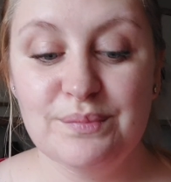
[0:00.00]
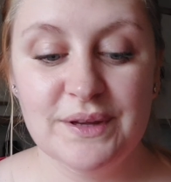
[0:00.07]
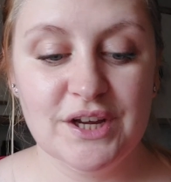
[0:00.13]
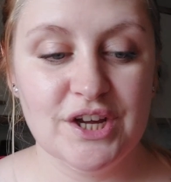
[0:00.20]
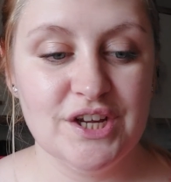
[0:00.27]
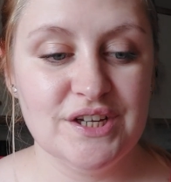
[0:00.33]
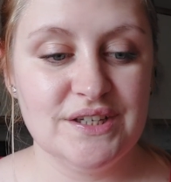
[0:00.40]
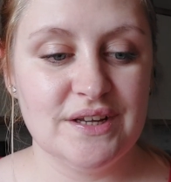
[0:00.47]

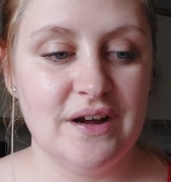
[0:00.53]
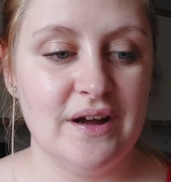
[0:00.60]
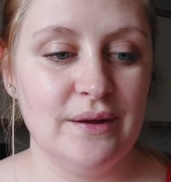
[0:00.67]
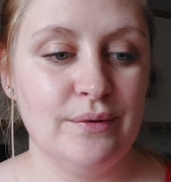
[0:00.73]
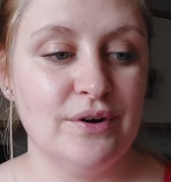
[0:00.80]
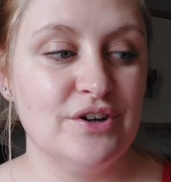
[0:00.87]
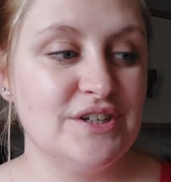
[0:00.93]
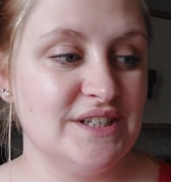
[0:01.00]
because I
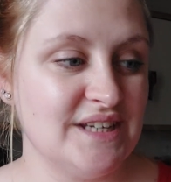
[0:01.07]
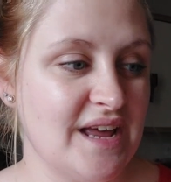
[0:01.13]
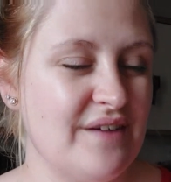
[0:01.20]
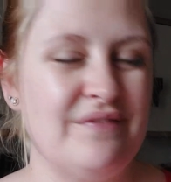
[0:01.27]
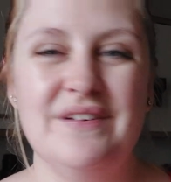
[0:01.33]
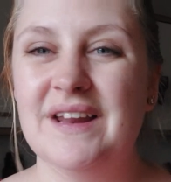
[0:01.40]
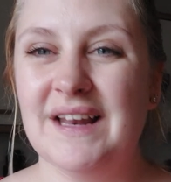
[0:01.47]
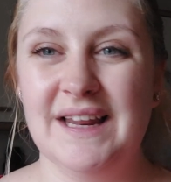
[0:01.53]
could
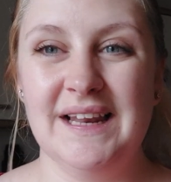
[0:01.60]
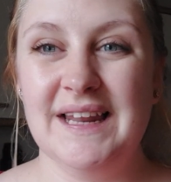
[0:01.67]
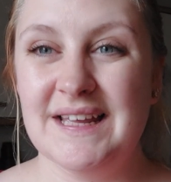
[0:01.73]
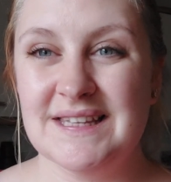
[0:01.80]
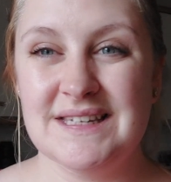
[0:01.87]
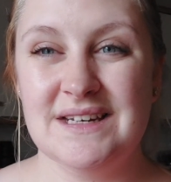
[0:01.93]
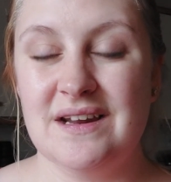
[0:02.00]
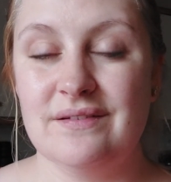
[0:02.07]
definitely
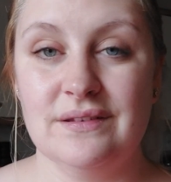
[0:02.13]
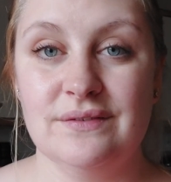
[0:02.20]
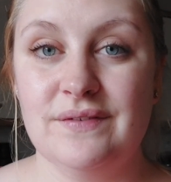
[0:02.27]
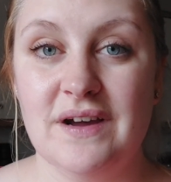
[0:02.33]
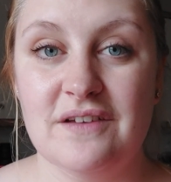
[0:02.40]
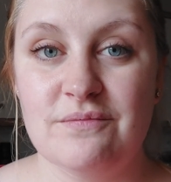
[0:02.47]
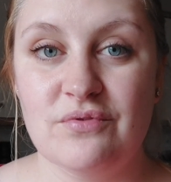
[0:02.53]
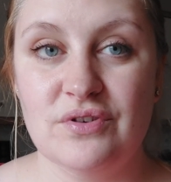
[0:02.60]
list another
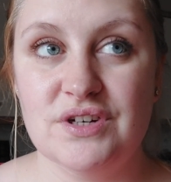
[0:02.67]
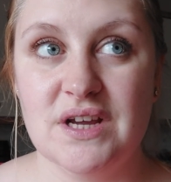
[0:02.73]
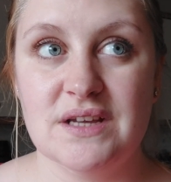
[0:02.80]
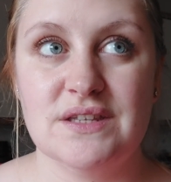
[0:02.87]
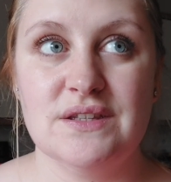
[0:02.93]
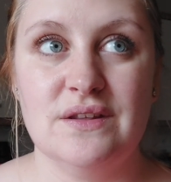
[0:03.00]
5 products